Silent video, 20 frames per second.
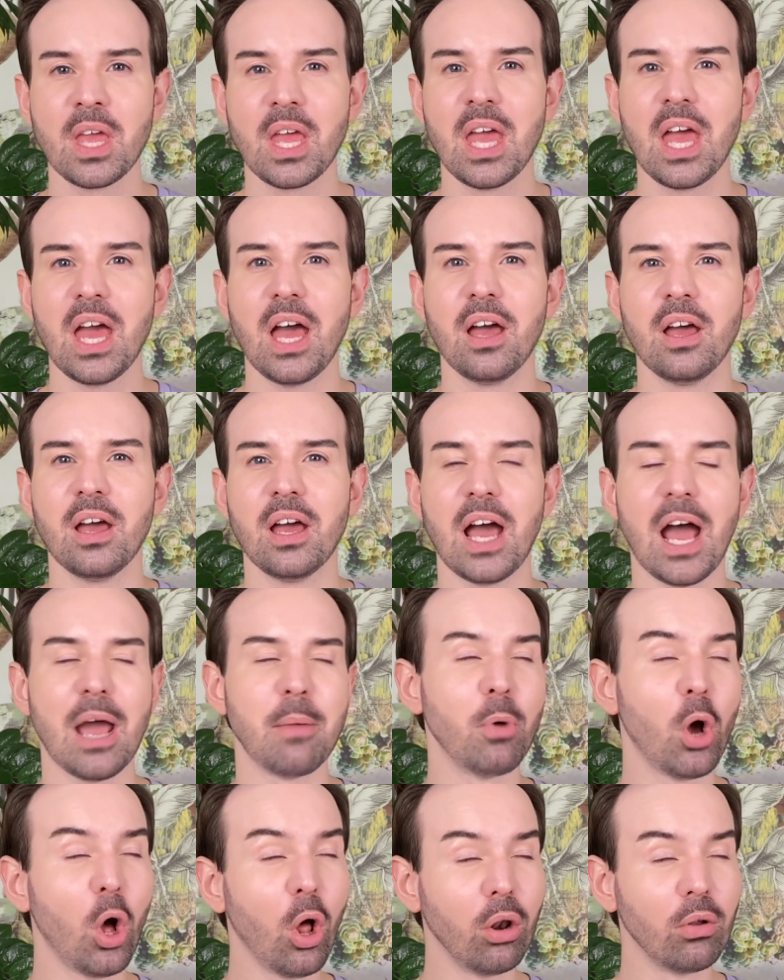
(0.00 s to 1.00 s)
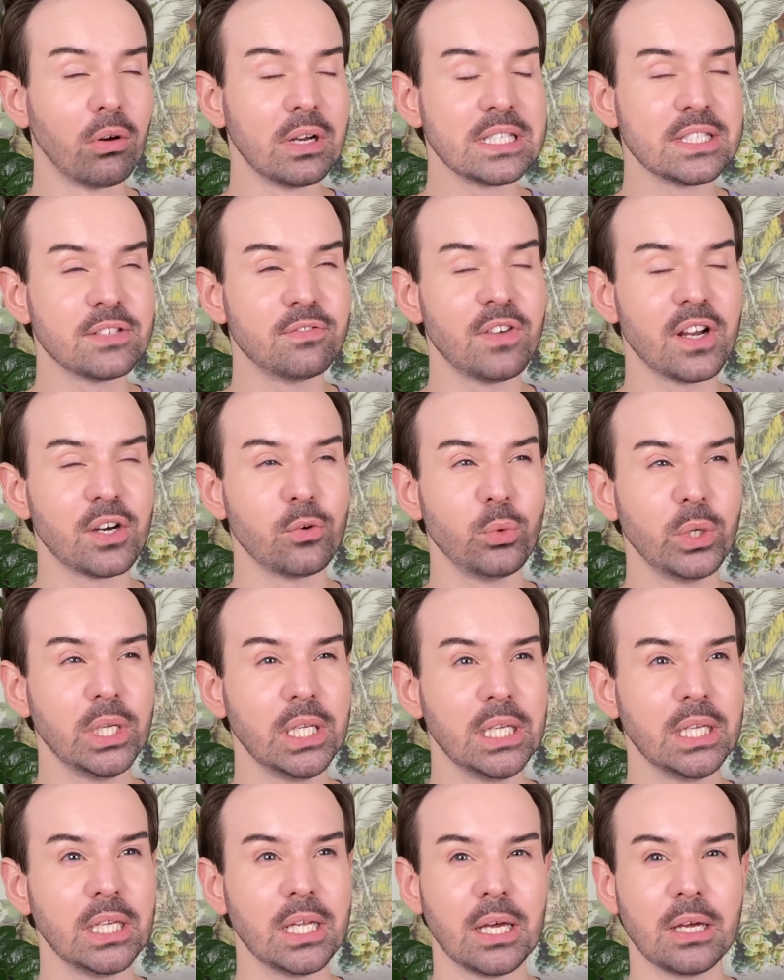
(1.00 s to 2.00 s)
I'm always
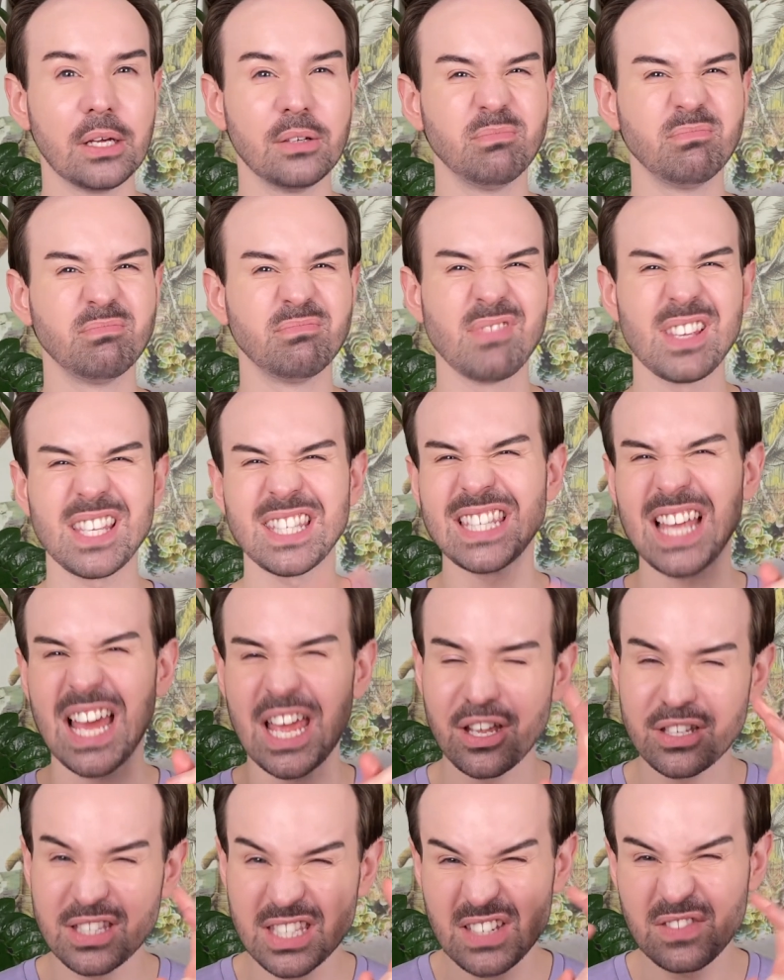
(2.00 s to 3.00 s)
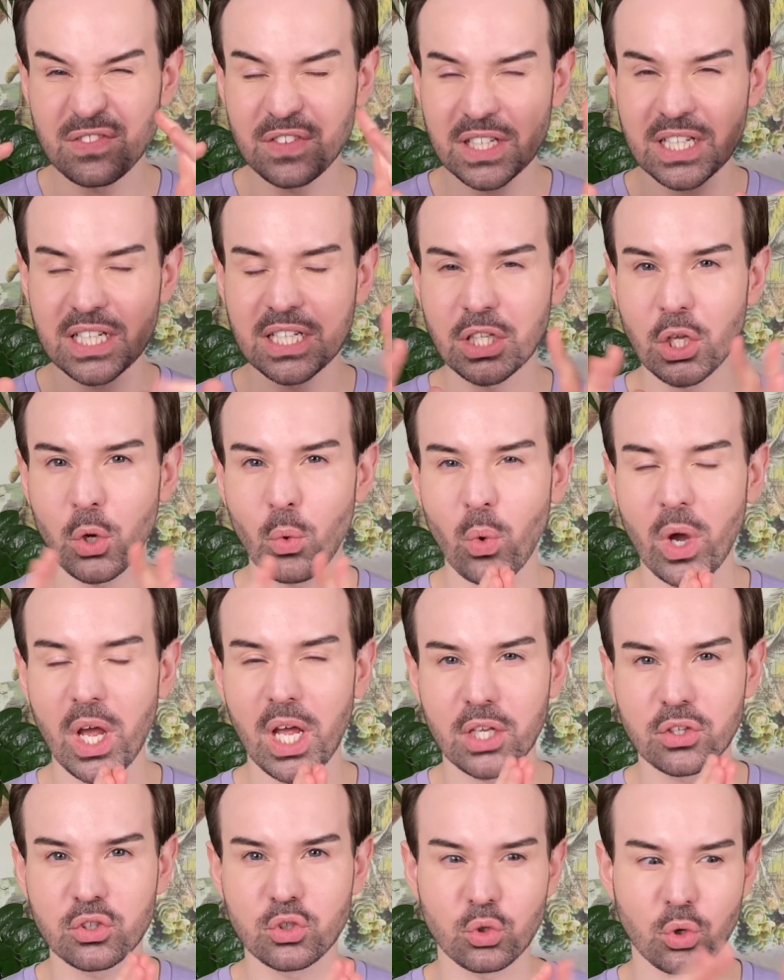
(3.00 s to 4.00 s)
very scientific in a way
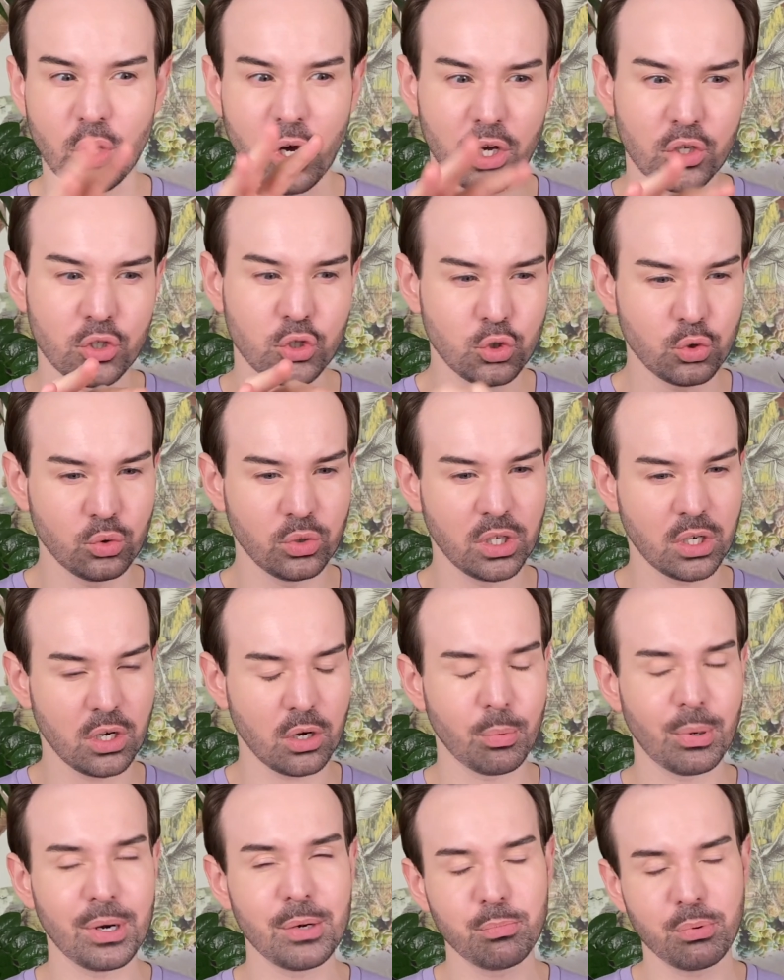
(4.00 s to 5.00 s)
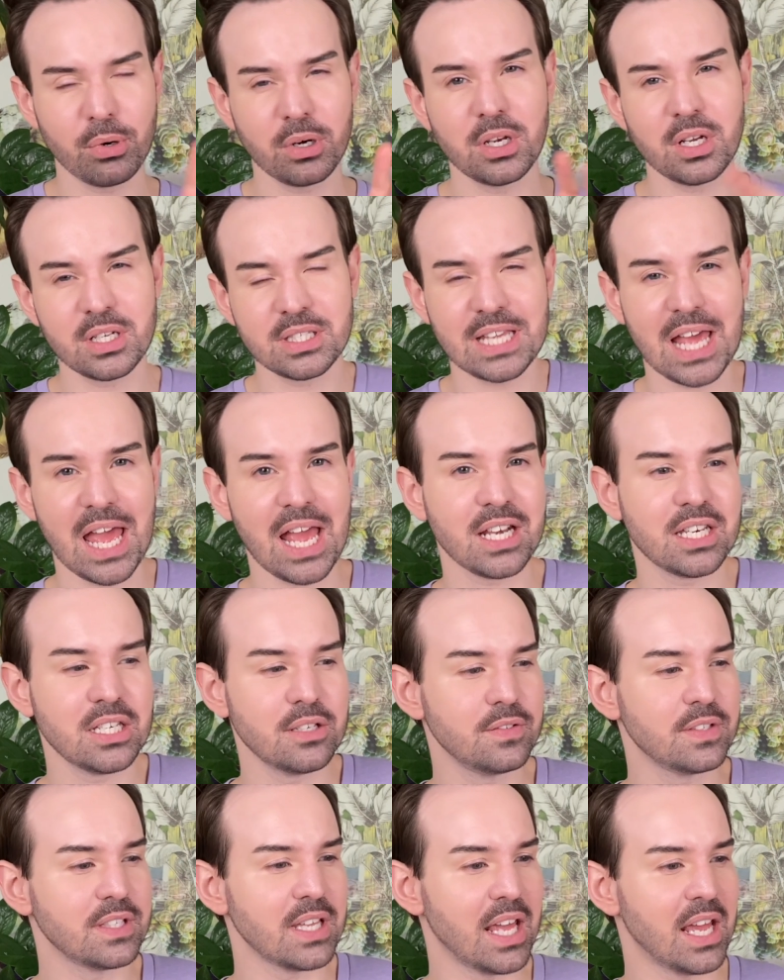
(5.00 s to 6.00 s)
to how to incorporate products,
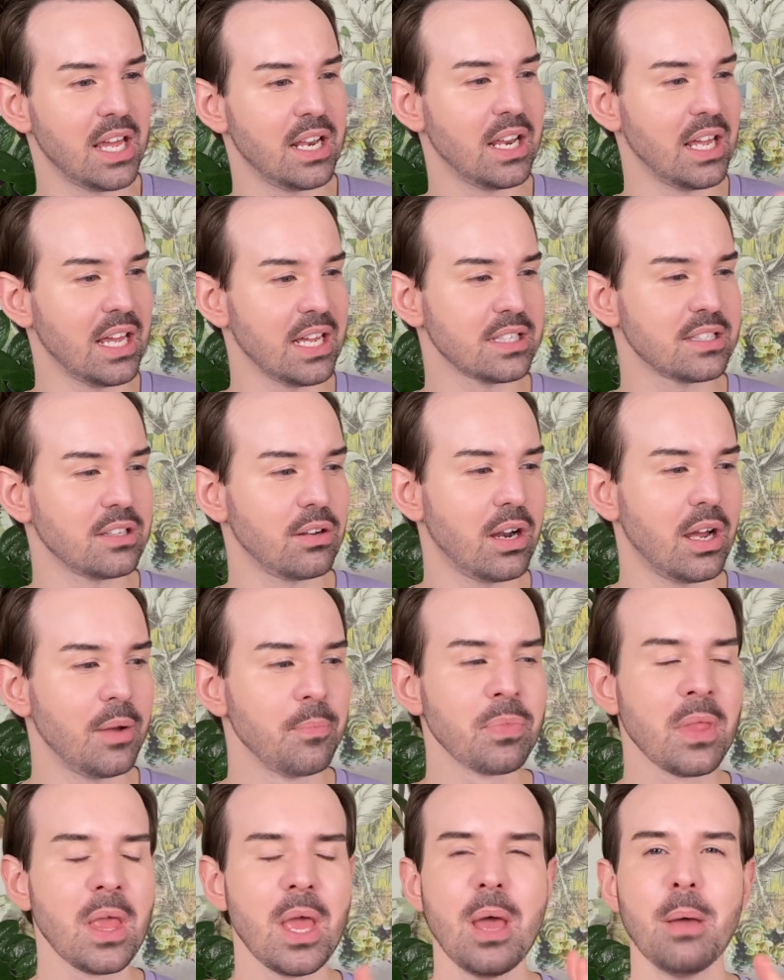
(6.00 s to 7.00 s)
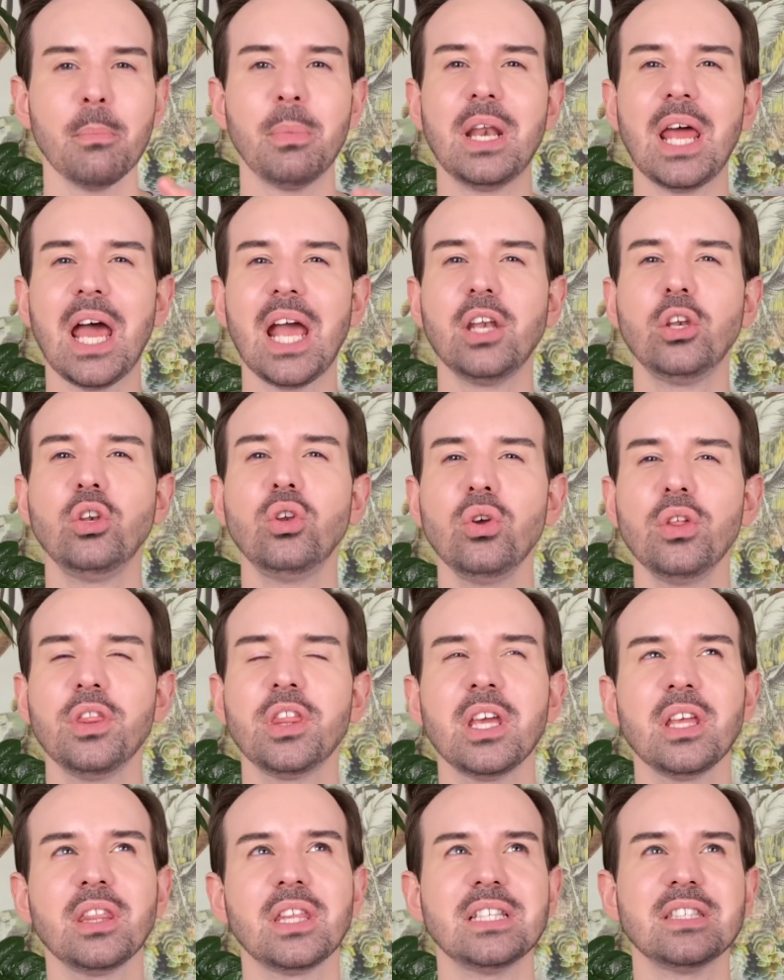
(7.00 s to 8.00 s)
actives, and etc. But I do
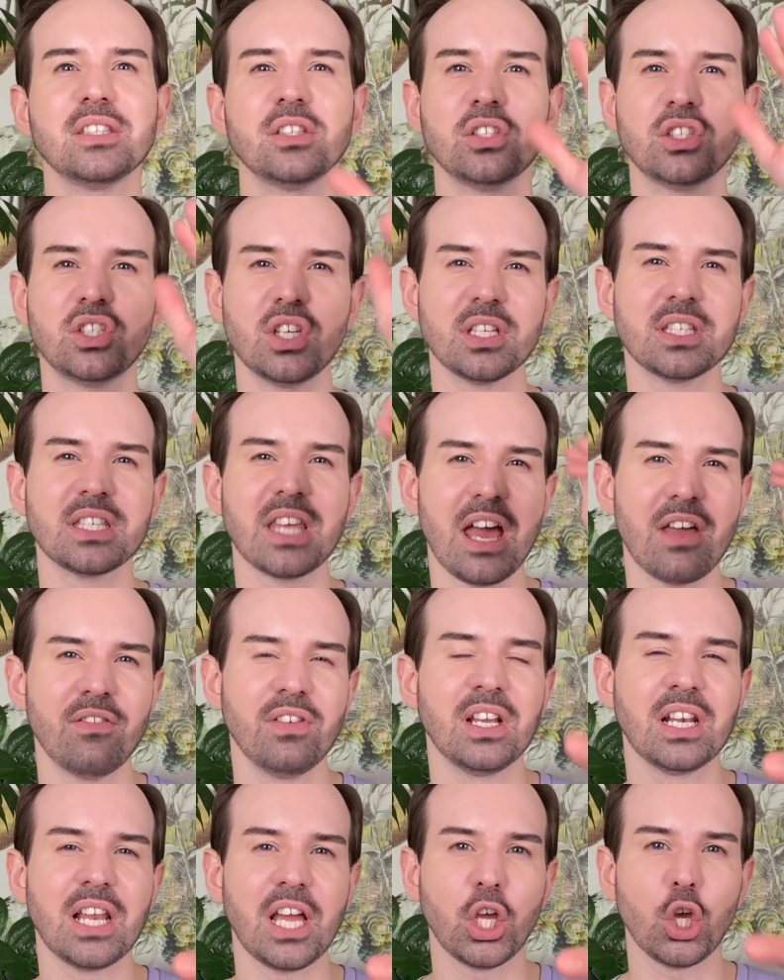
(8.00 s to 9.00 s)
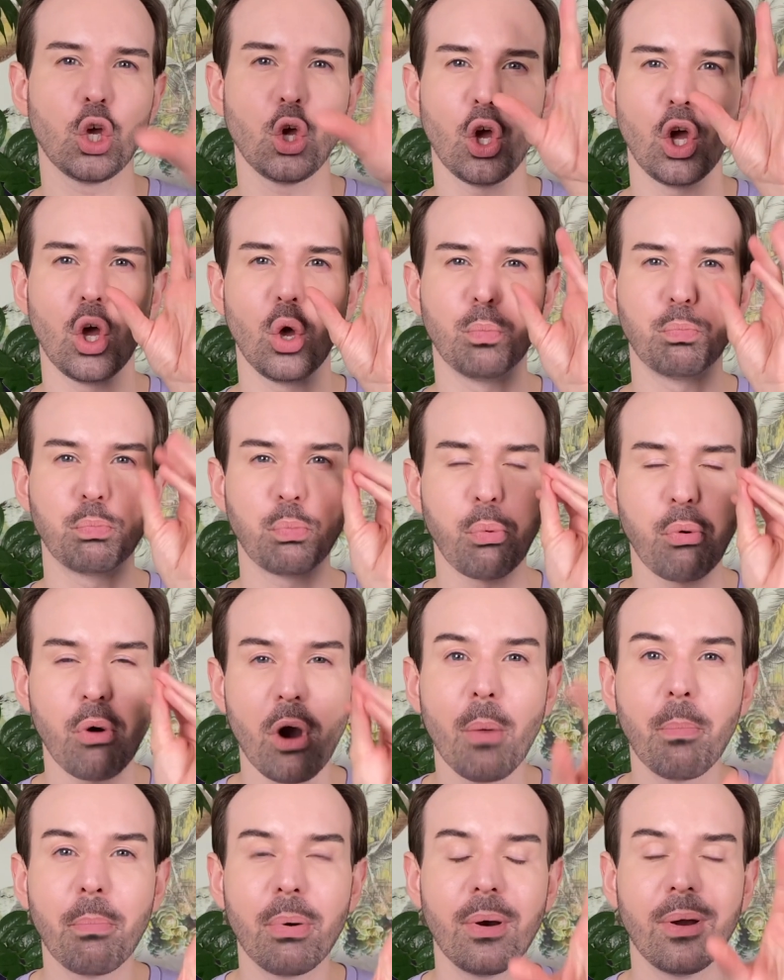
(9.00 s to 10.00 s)
think that just having like a
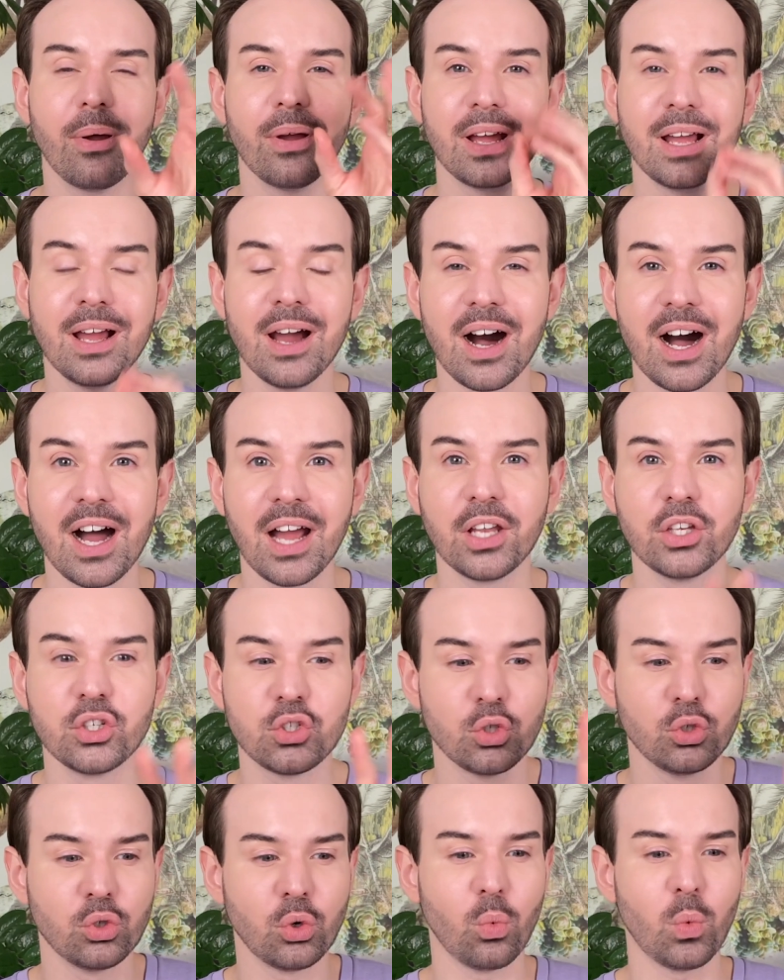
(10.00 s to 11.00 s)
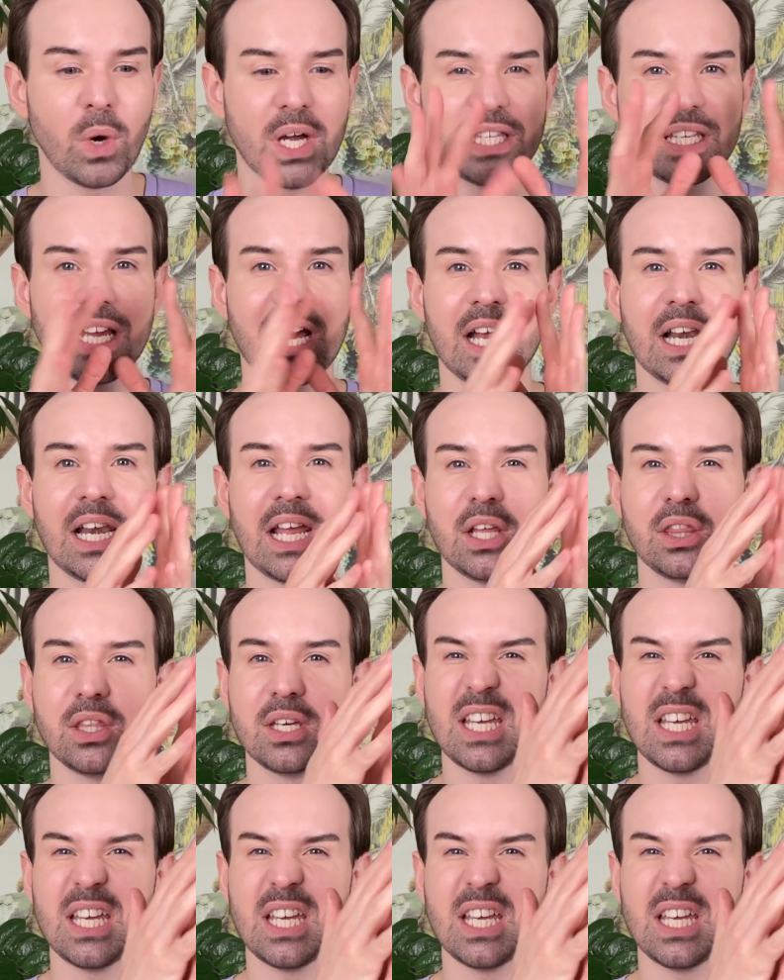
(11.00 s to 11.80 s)
proper guide to know what are like the